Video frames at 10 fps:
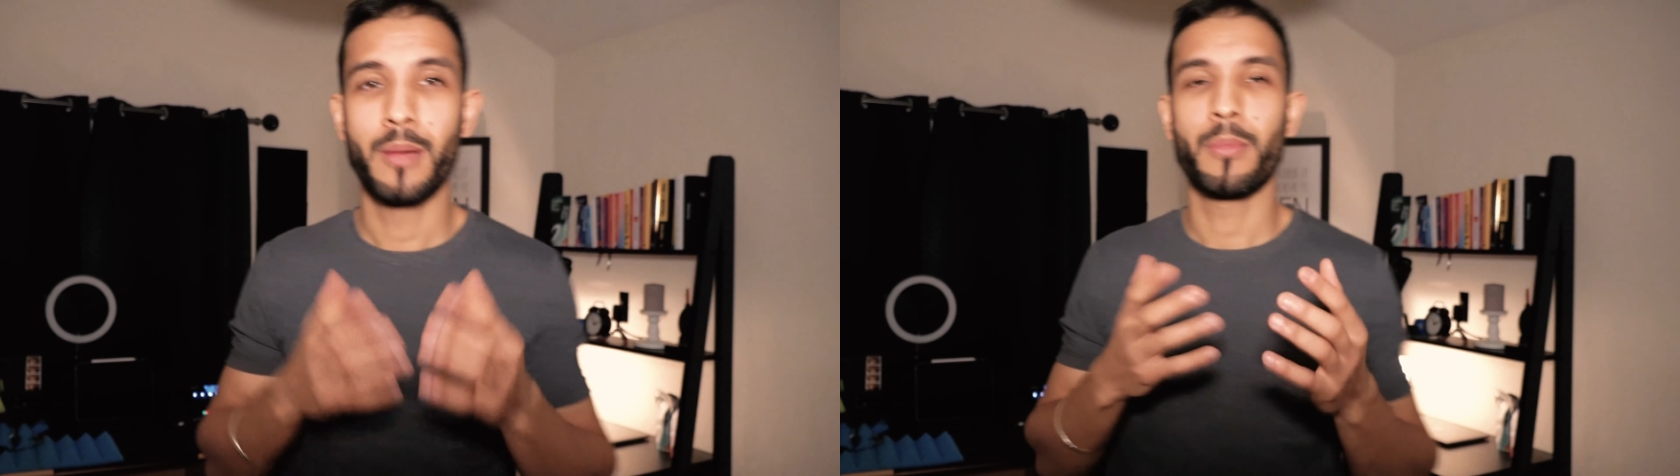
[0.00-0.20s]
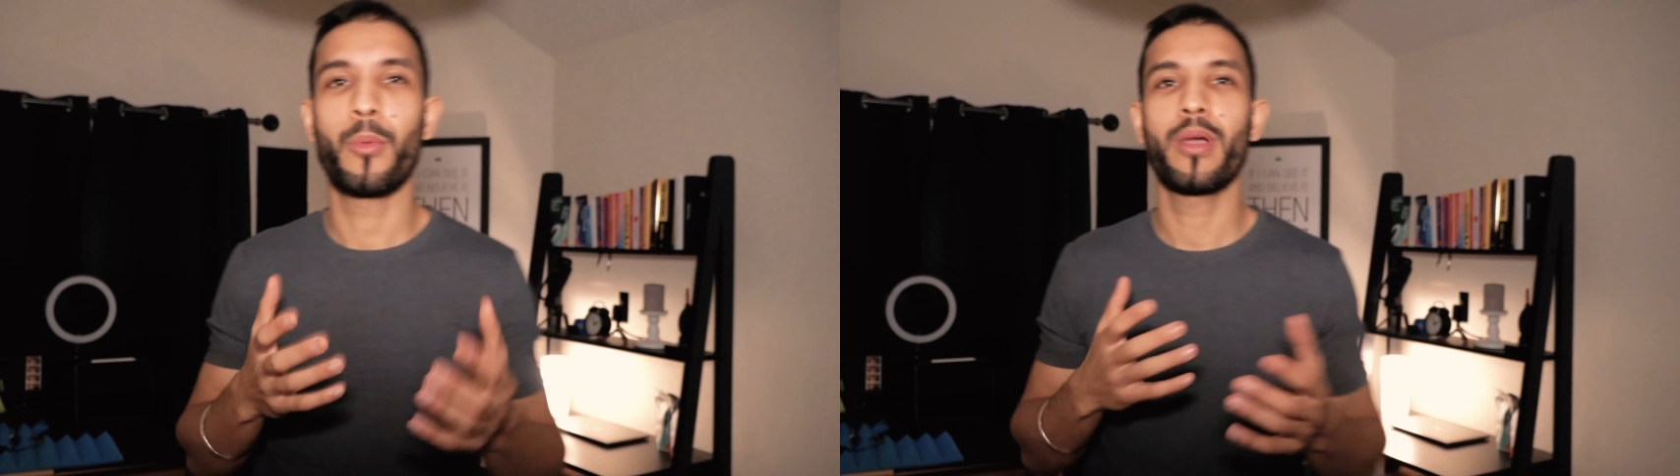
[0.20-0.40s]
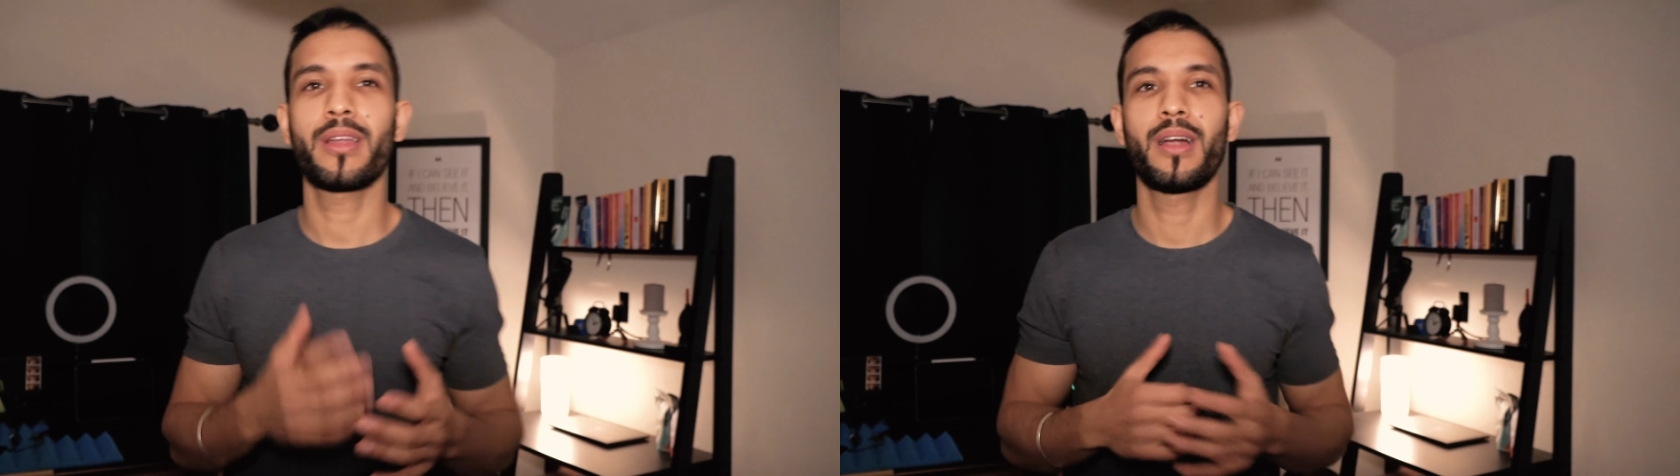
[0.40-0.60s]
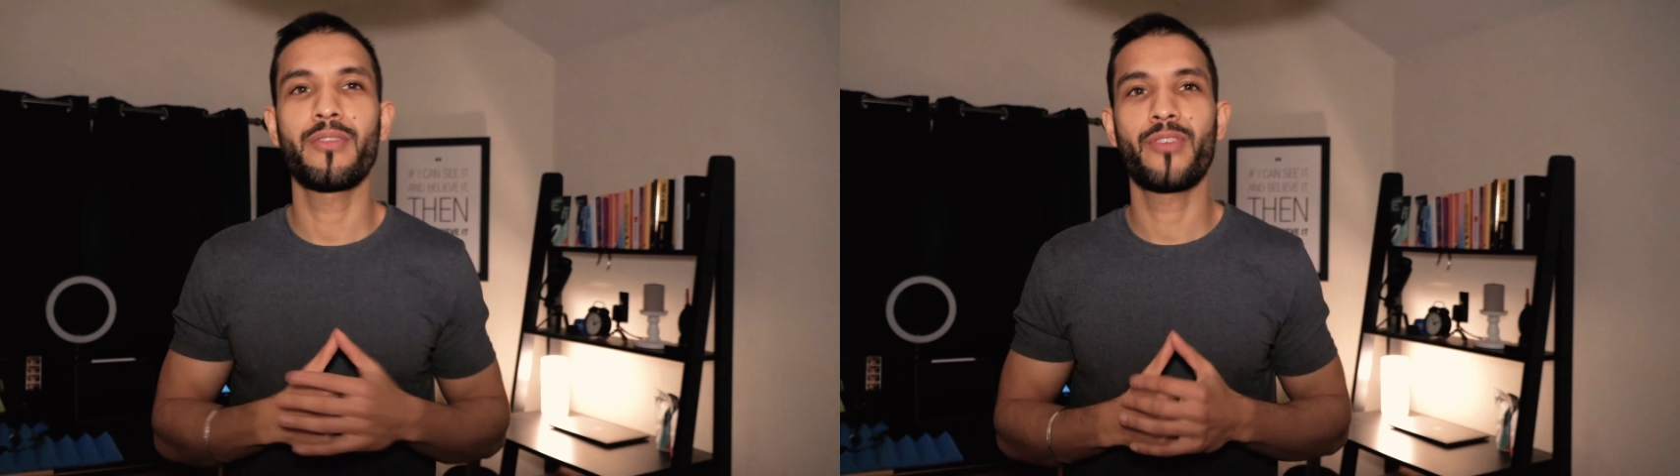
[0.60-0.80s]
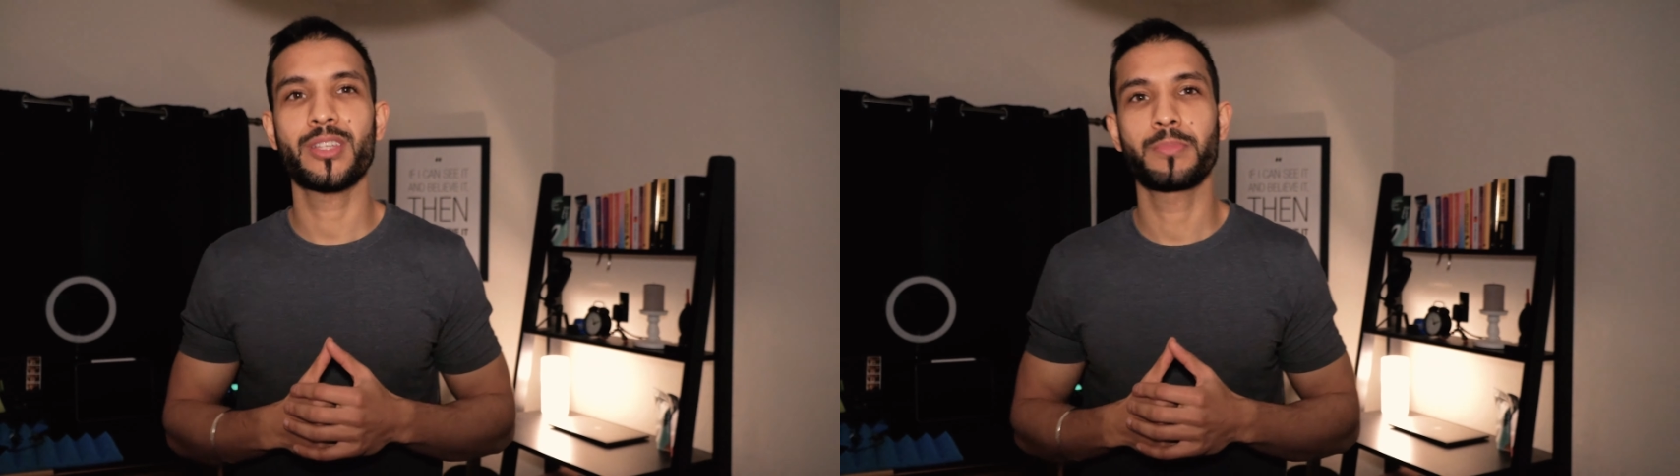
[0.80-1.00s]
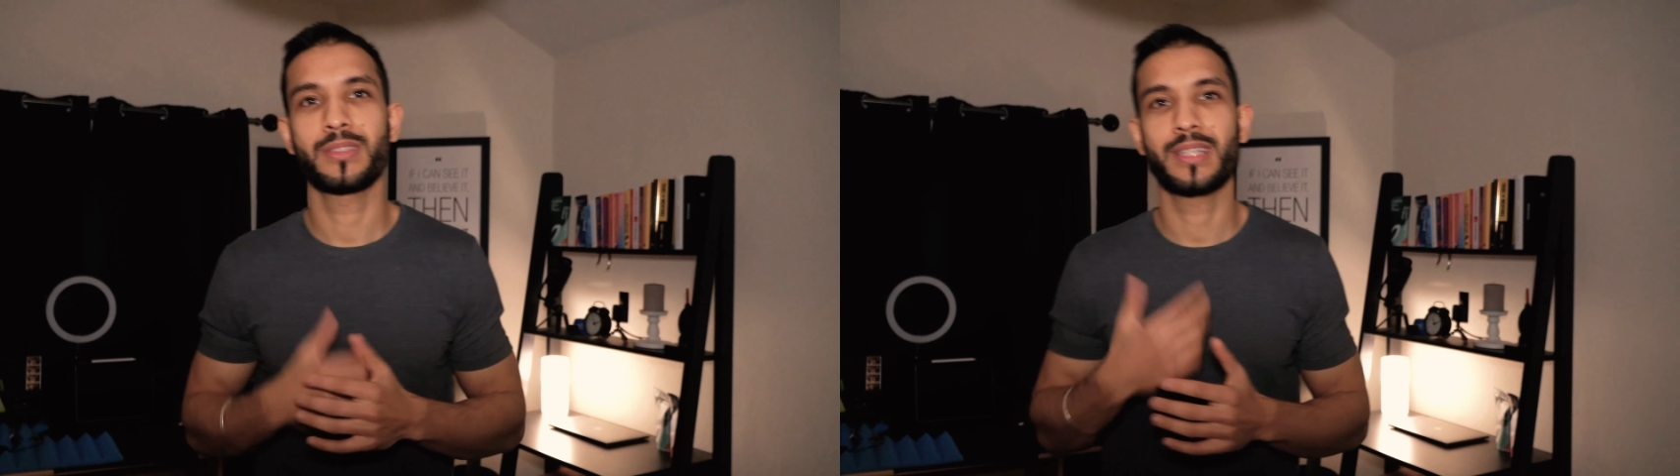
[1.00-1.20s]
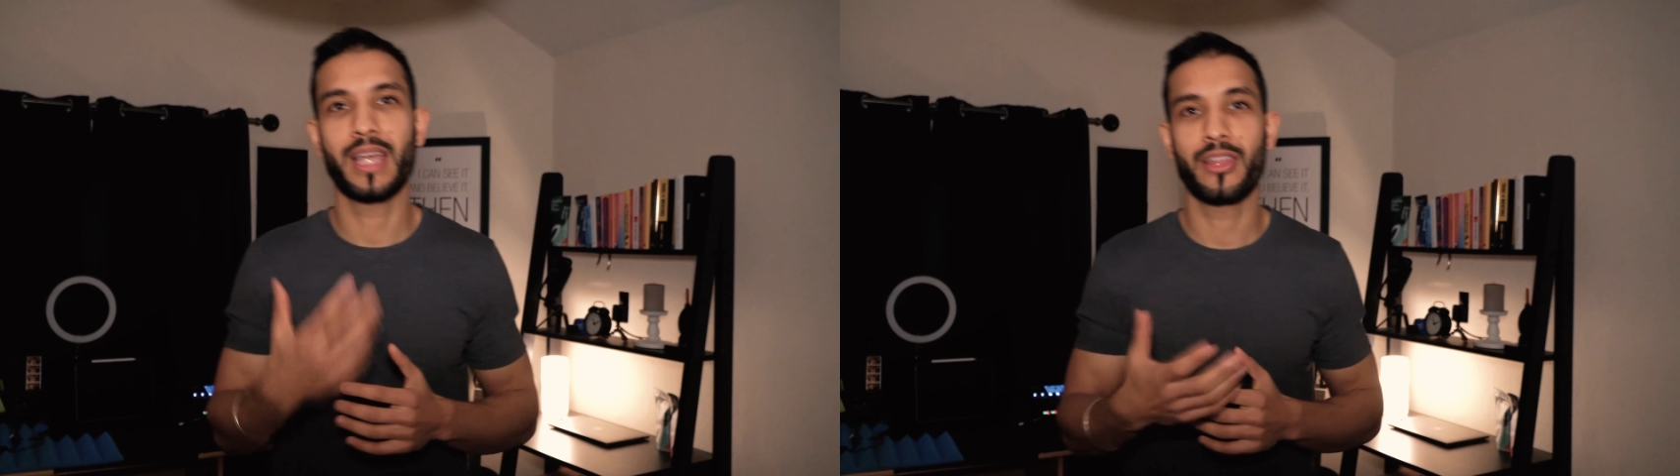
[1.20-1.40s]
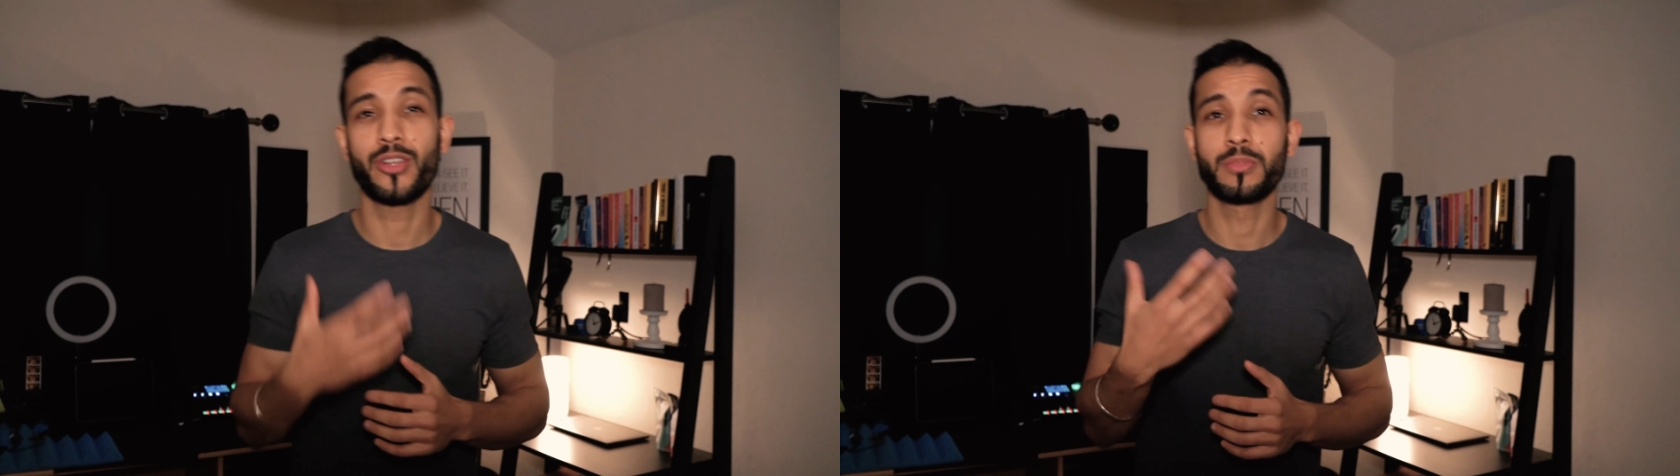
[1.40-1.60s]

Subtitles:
but working on investments together